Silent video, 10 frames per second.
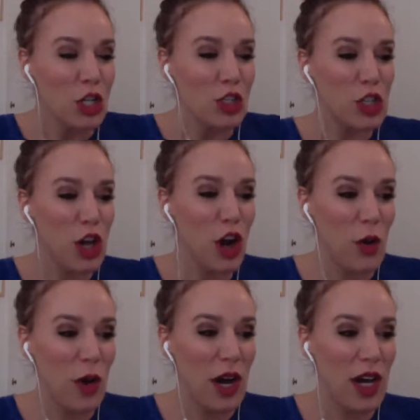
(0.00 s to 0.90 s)

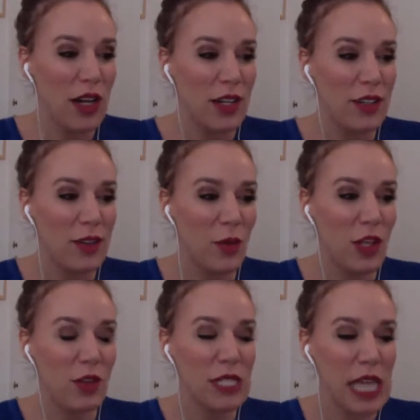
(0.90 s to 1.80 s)
So
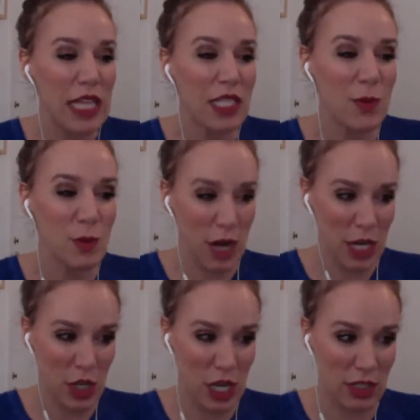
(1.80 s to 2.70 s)
when you say
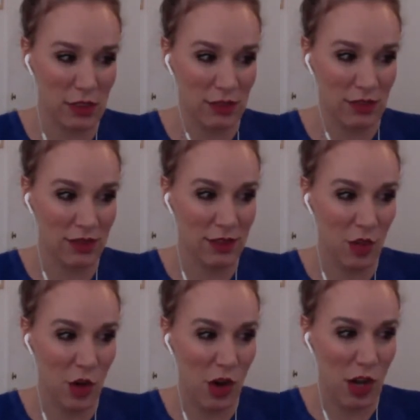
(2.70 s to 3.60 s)
inspiration,
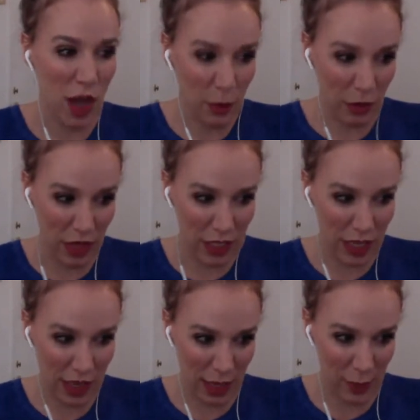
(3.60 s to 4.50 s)
there are a couple
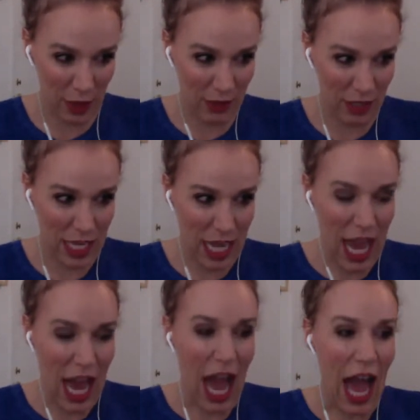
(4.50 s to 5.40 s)
things I think about.
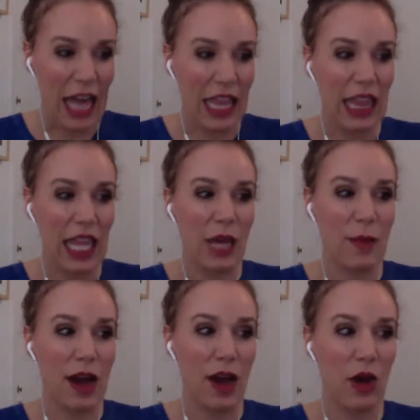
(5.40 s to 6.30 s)
I
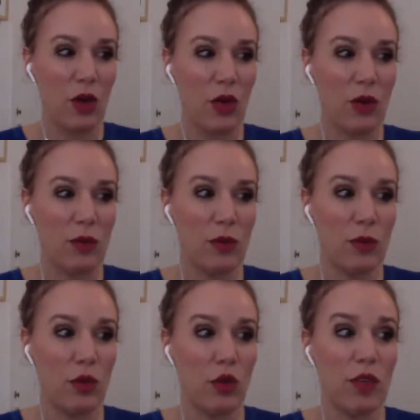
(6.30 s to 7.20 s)
think about
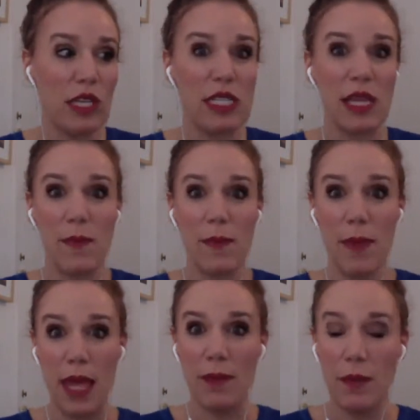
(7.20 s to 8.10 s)
movies that
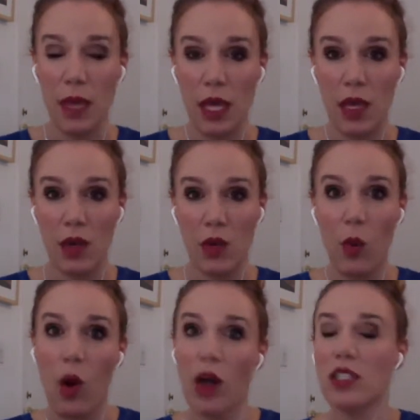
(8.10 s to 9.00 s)
made me
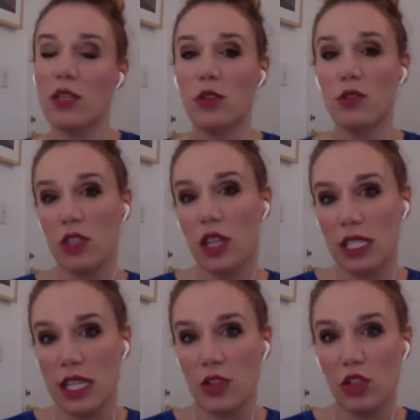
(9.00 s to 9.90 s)
want to move to
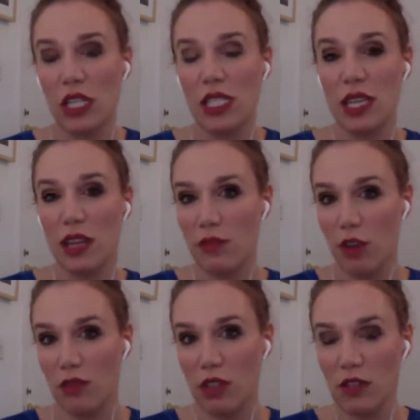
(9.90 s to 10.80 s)
Los Angeles and get
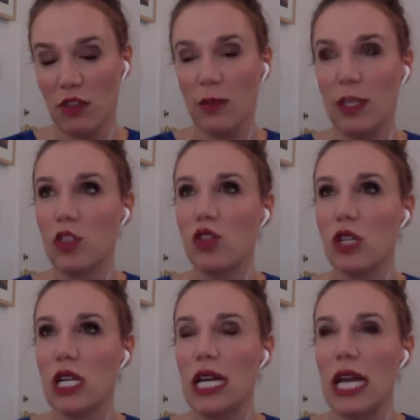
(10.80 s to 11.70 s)
involved in the film
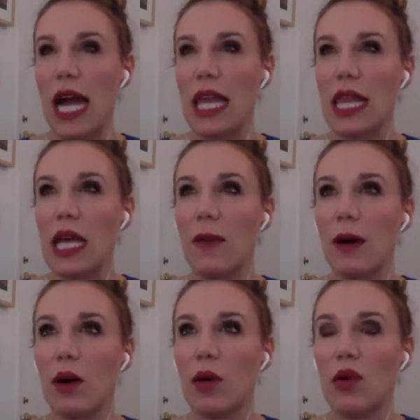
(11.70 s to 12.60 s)
industry. I think
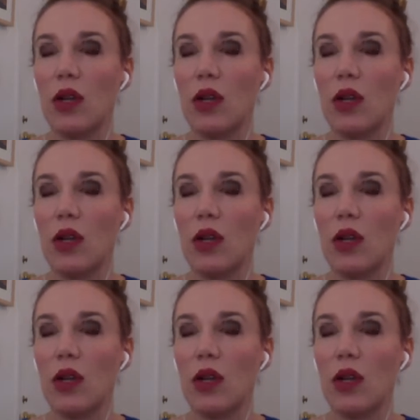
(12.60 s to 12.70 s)
about